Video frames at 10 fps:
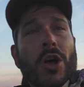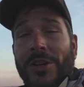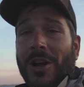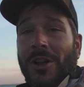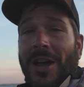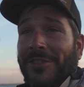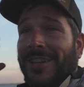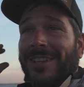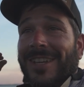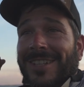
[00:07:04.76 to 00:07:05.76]
All in all, I
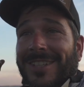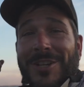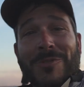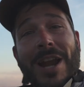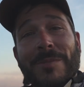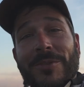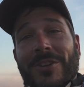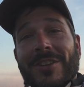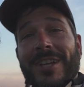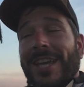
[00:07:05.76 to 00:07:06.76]
think it's
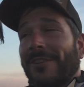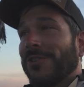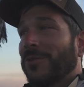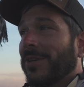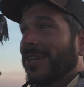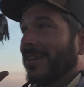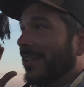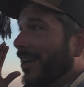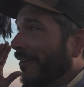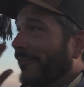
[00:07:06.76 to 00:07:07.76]
incredible if you can
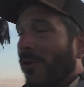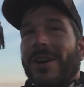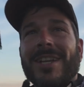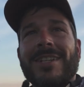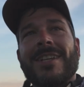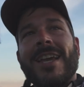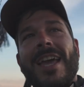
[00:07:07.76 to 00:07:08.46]
afford it